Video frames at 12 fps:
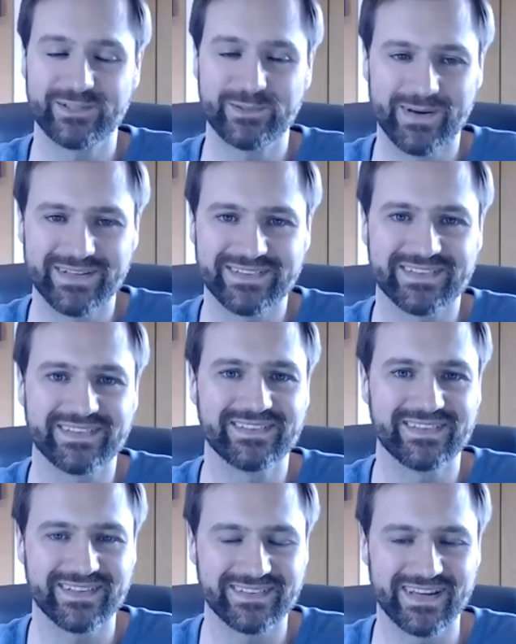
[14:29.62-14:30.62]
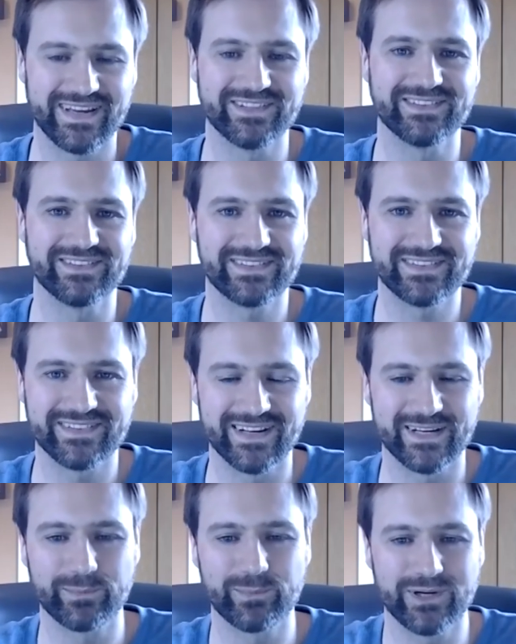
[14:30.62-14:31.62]
months it sounds
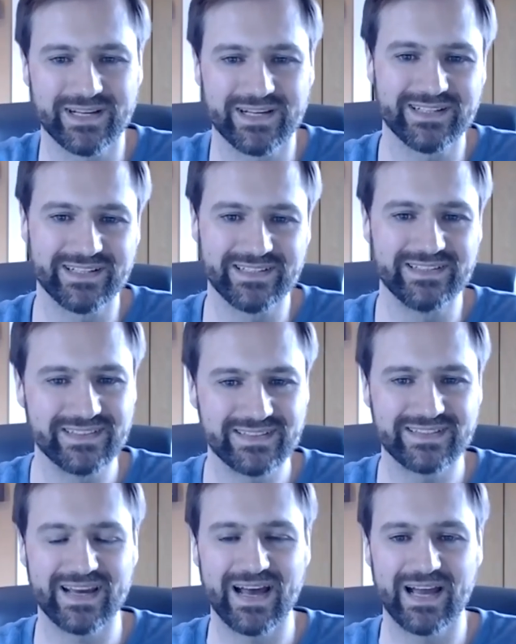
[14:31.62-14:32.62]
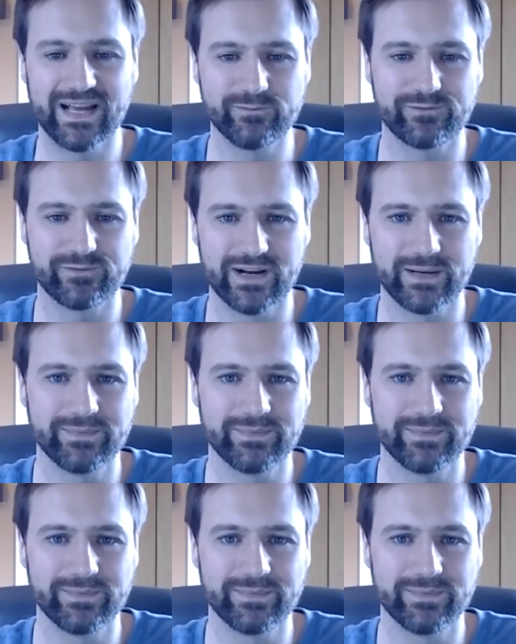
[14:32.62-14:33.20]
like a pretty good time frame.